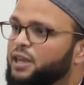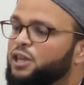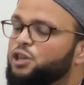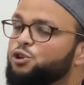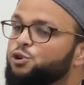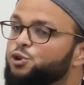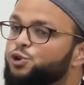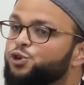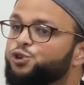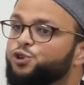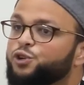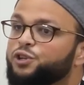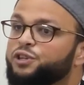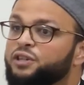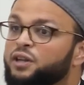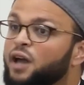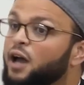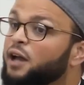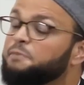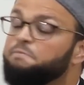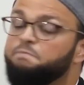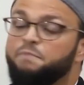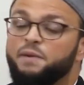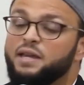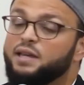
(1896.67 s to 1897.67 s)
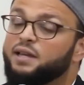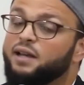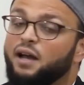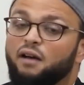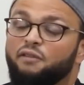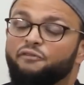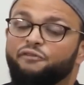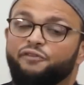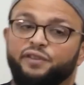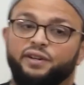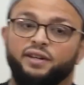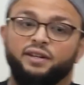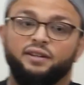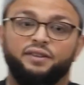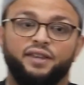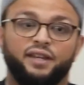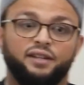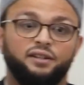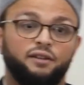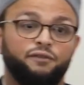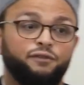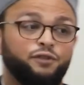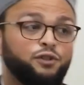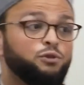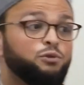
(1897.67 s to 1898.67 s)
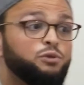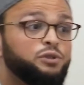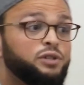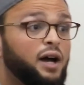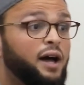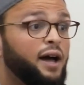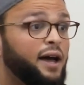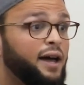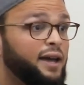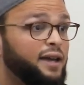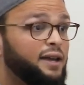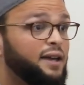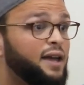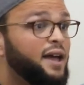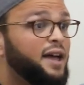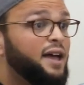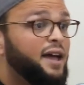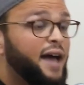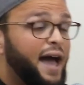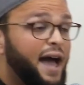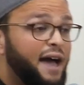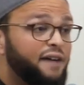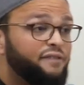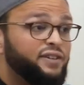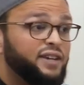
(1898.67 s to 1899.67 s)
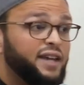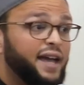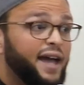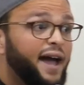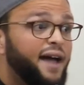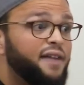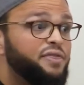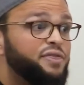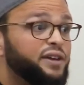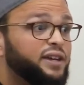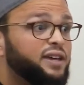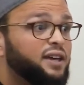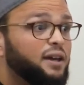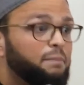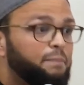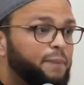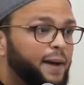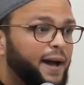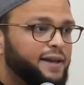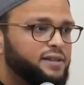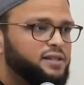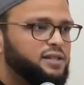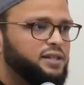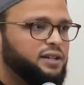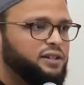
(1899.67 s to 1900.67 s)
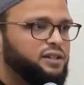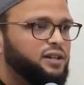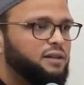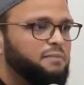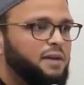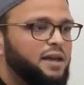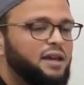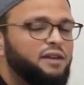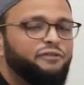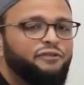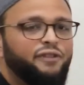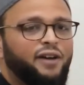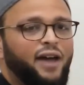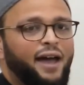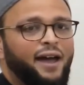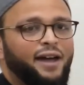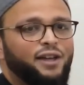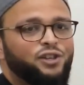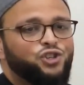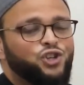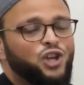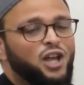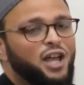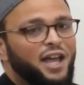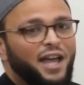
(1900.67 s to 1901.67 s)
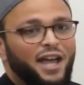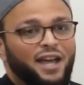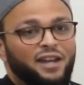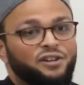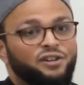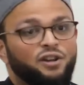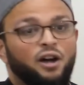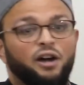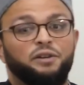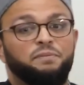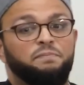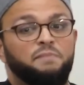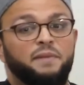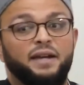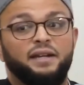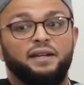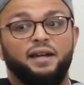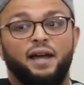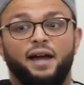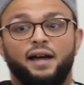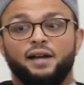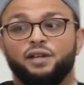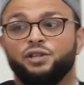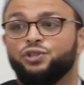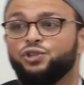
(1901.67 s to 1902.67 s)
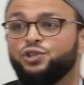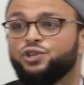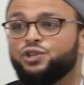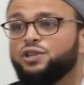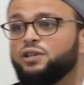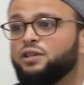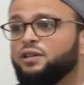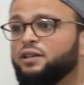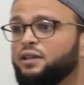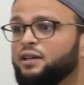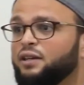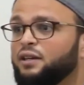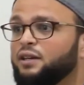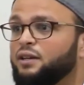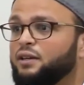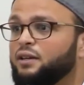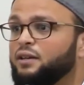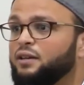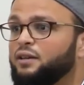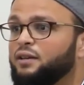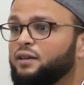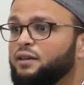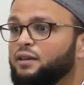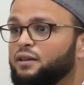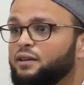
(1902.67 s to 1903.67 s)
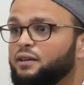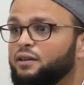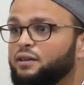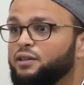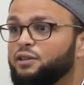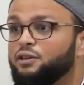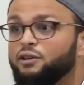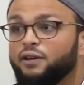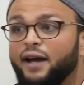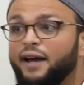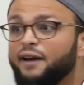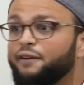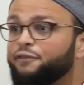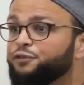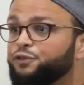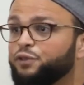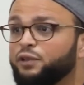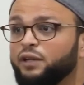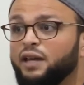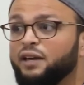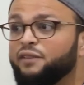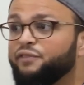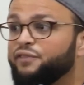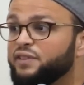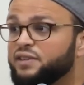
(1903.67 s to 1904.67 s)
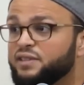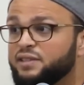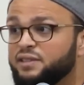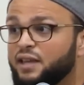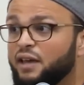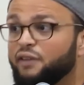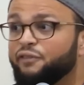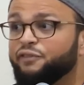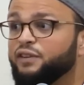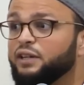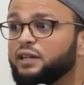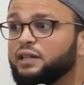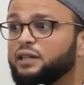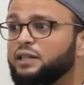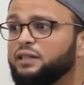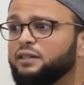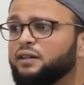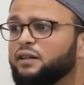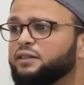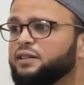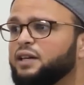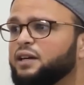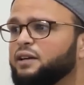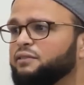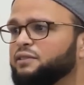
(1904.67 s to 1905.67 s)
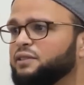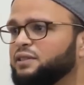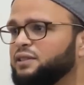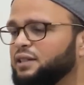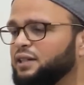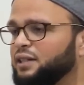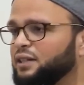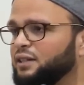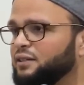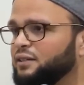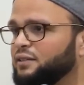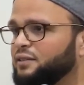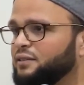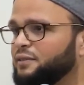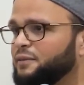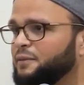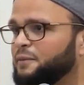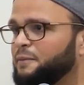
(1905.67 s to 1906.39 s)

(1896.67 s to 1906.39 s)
That you should not be confident that if you die, having had the capacity to make Hajj and not made Hajj, your afterlife is definitely not guaranteed.